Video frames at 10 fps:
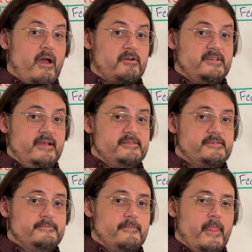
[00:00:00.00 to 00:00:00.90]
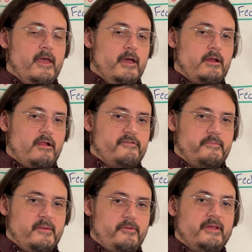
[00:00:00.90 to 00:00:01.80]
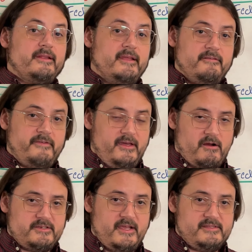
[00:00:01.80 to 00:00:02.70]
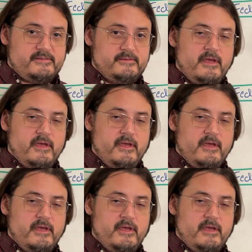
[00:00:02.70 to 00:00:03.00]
our states, and all of the people that live in our states.